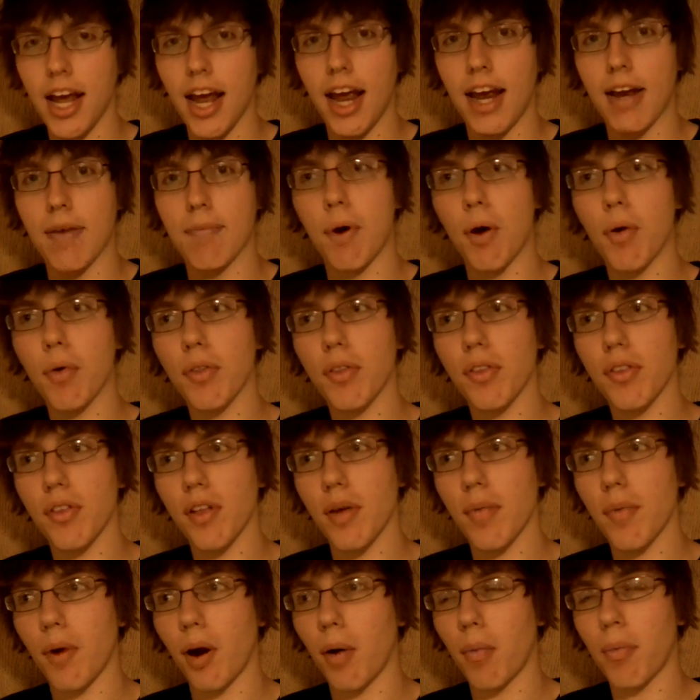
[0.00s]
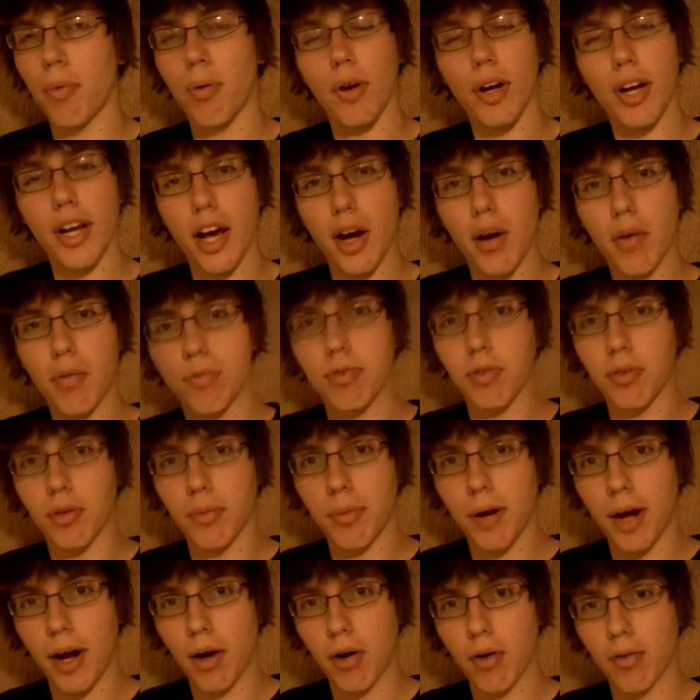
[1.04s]
and both of them are pretty helpful
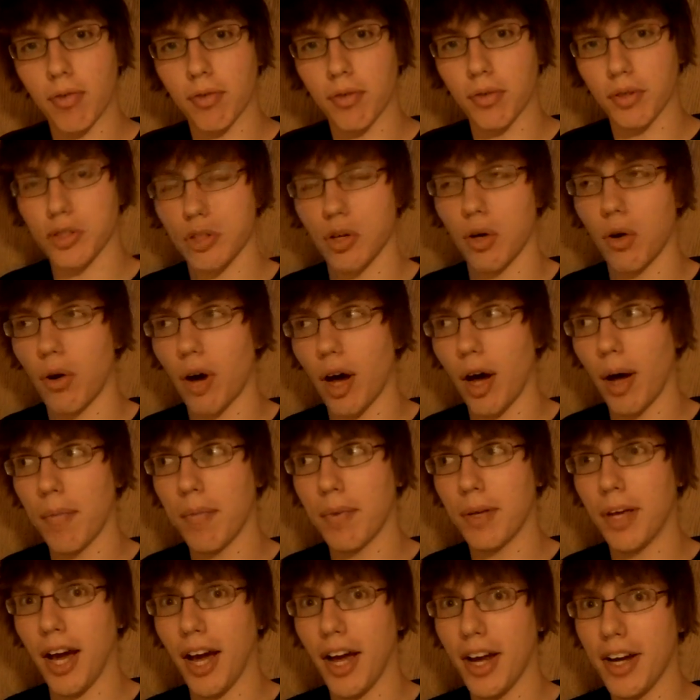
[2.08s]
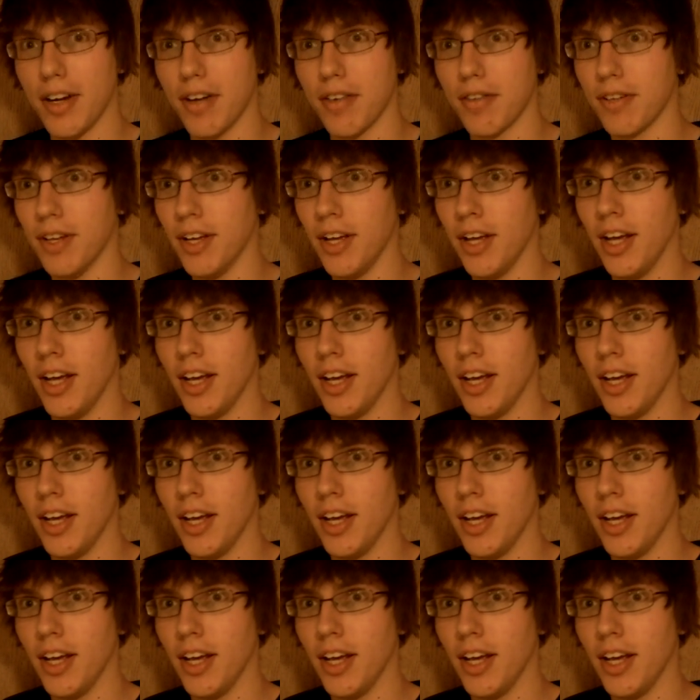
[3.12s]
and powerful, so I'm kind of